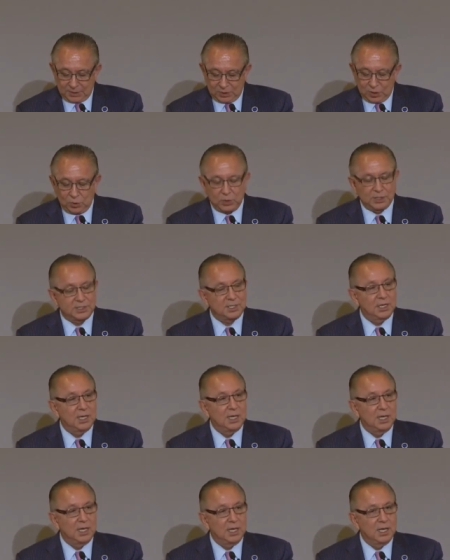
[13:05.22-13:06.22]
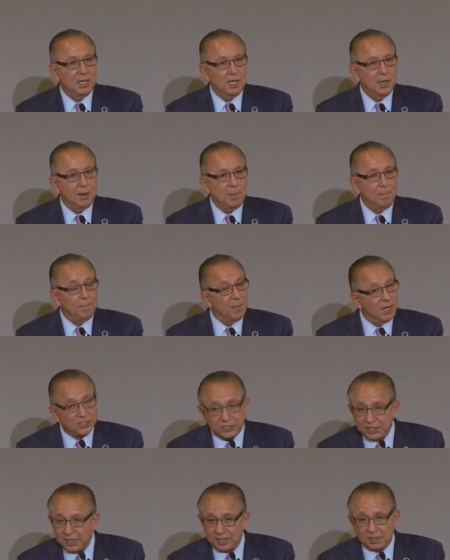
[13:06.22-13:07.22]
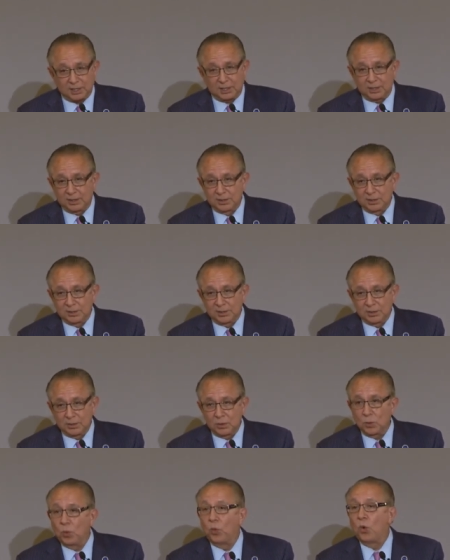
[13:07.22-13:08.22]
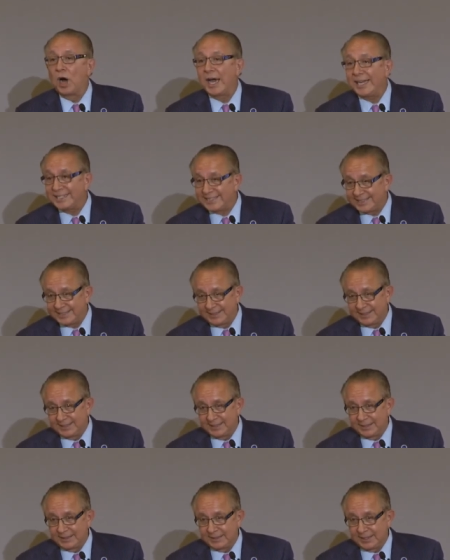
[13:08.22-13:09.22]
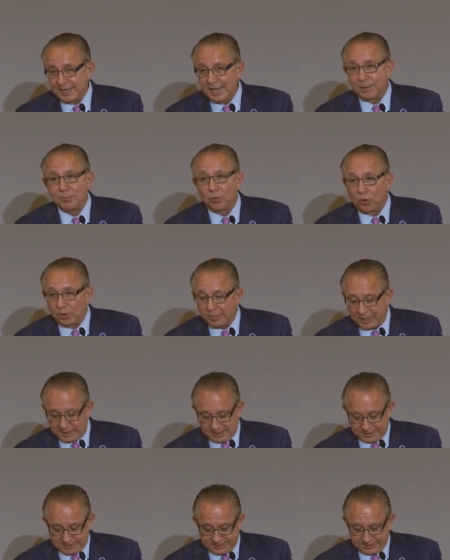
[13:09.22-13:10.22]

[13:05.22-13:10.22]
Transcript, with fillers: who was much younger, white, and Mormon.